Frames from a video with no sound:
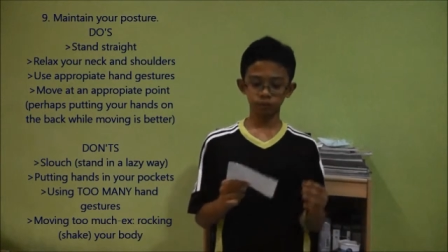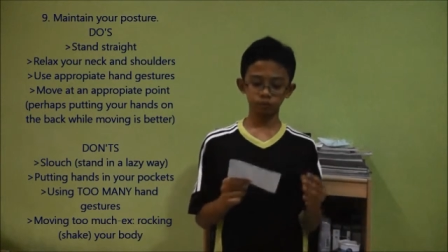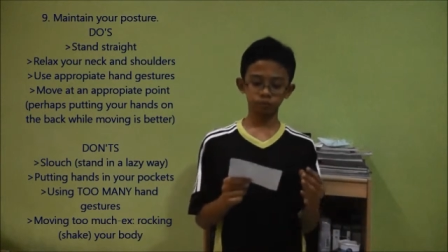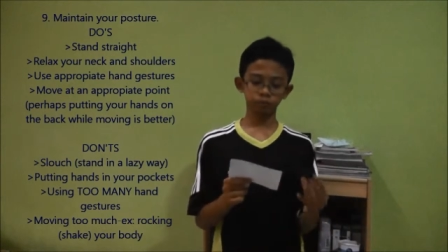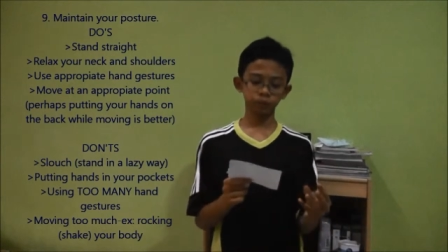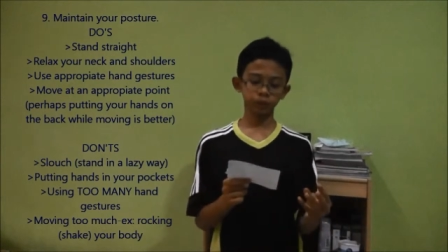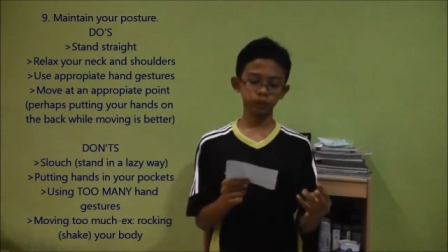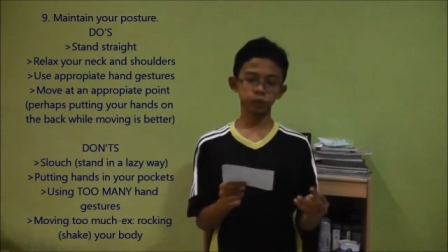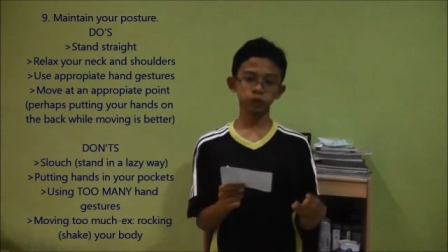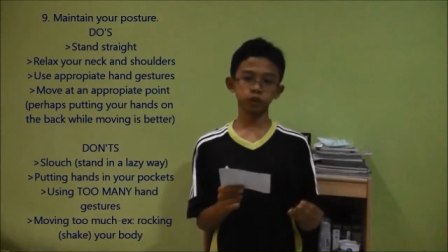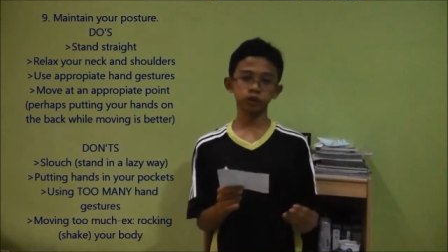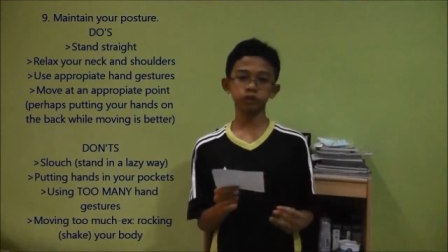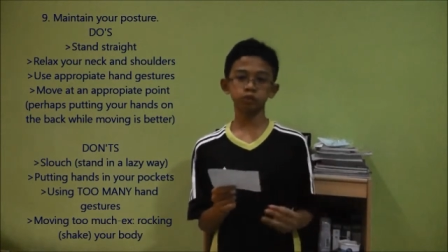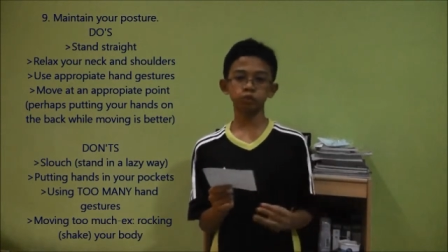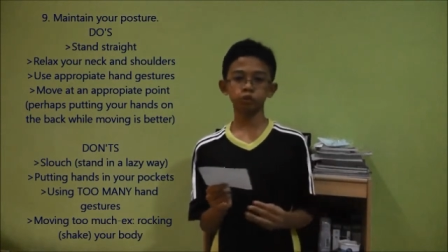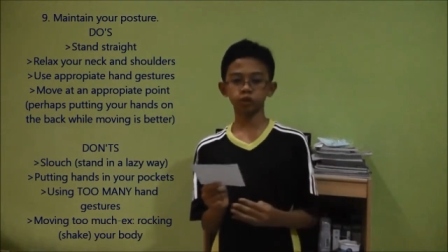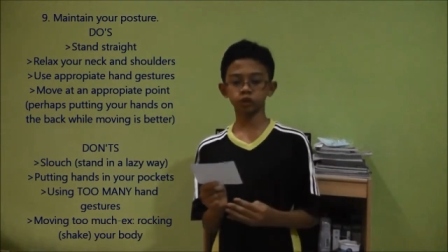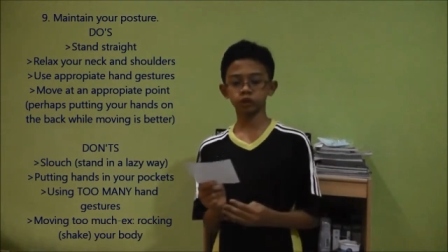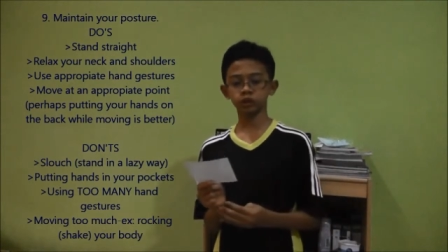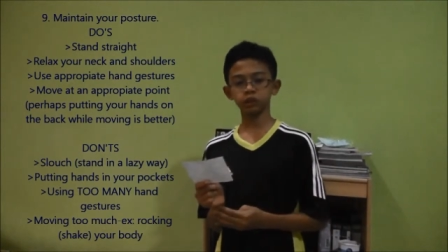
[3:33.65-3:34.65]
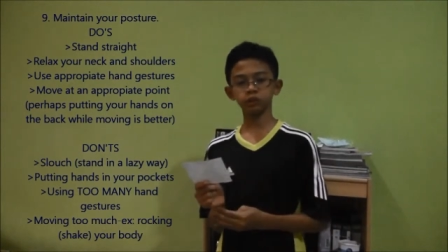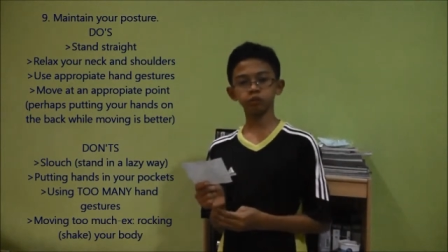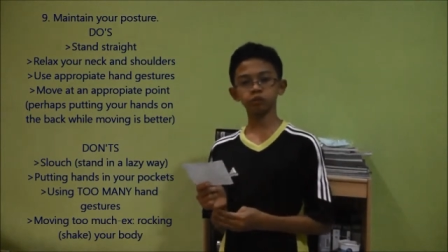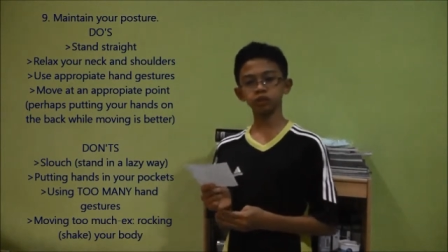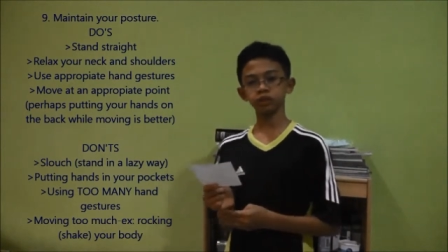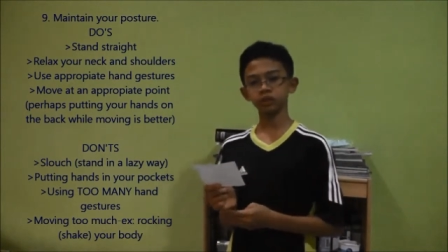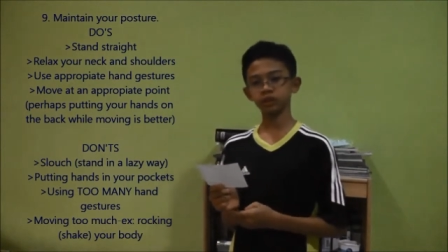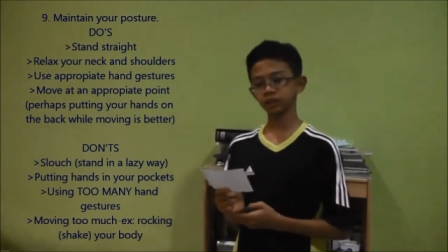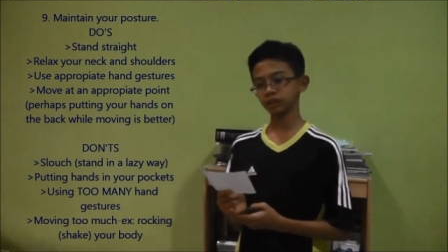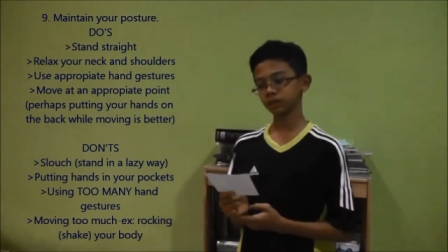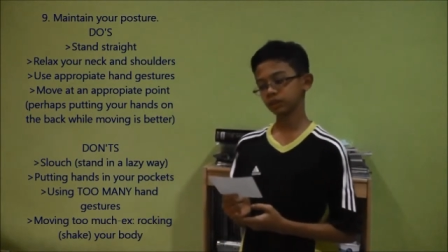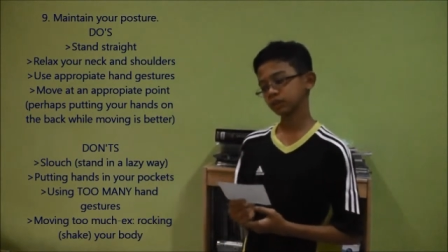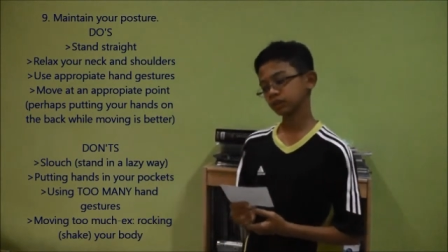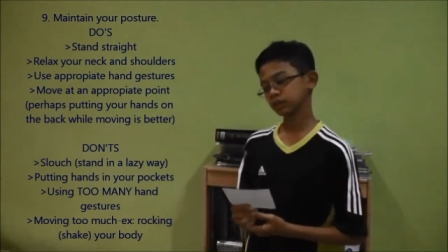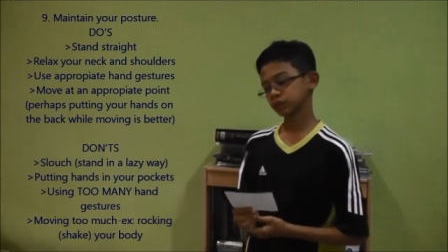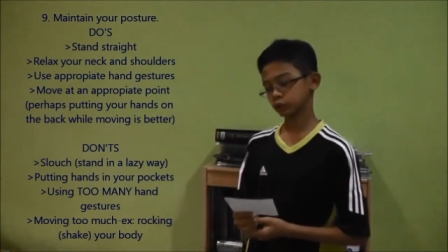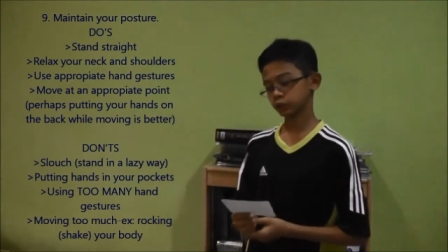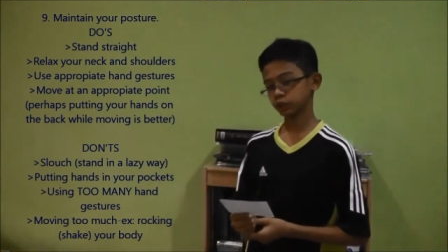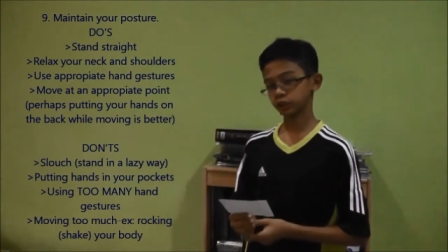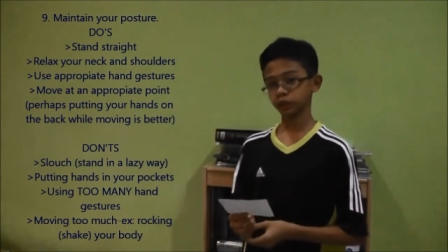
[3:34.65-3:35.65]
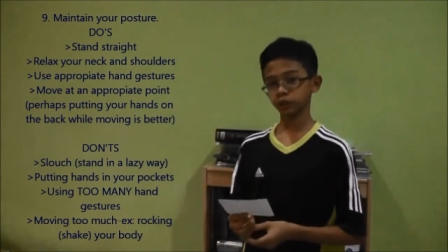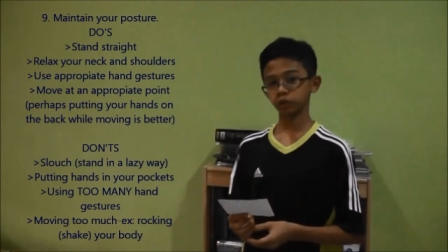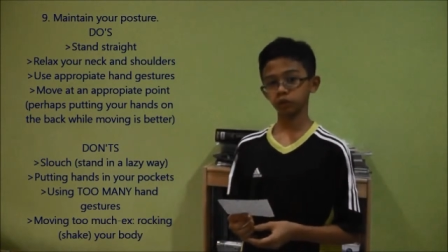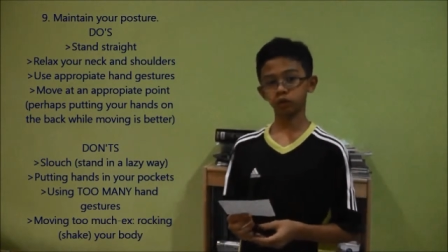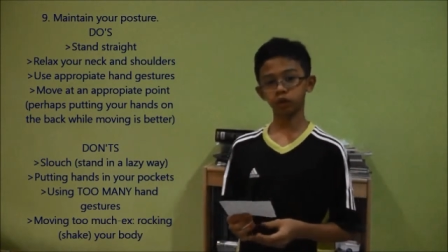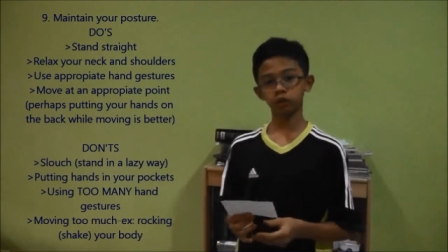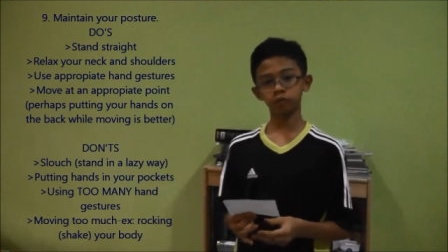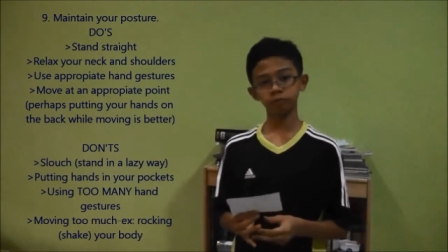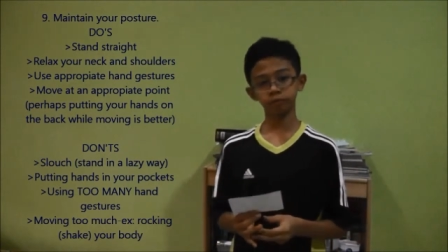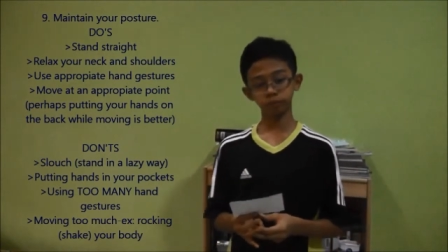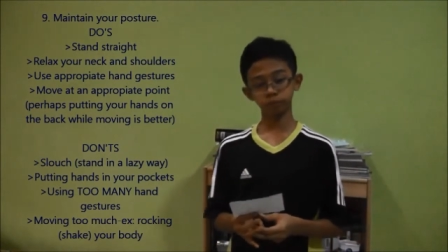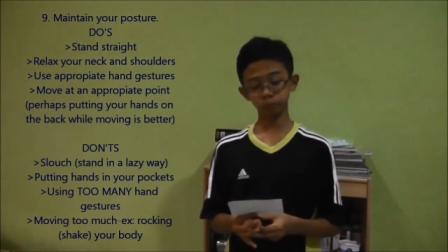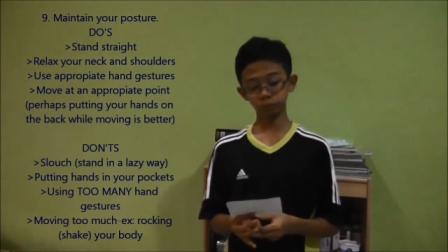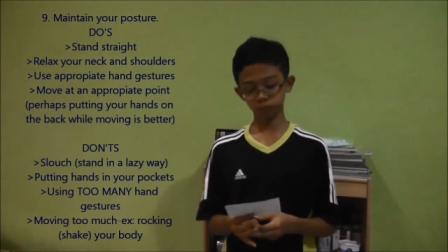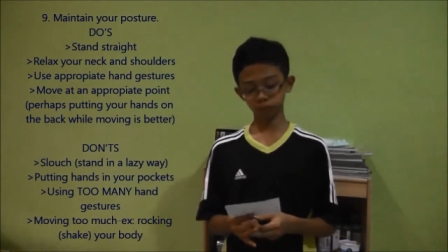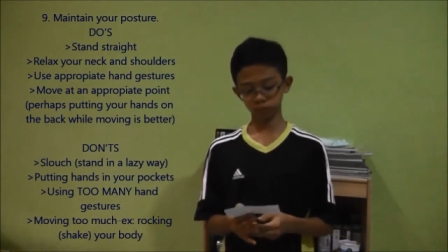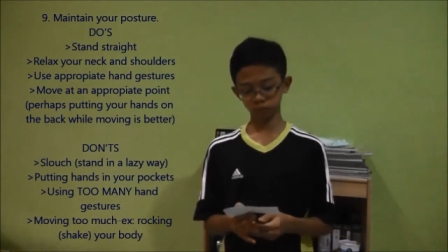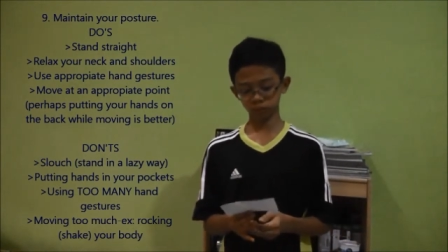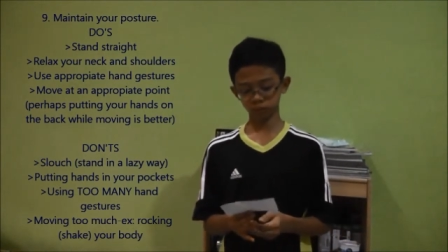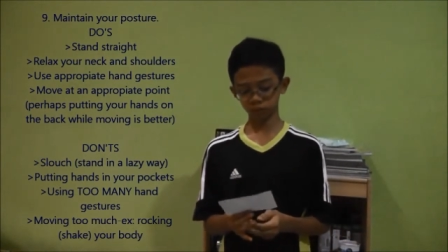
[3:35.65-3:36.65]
make sure you walk slowly so that you're comfortable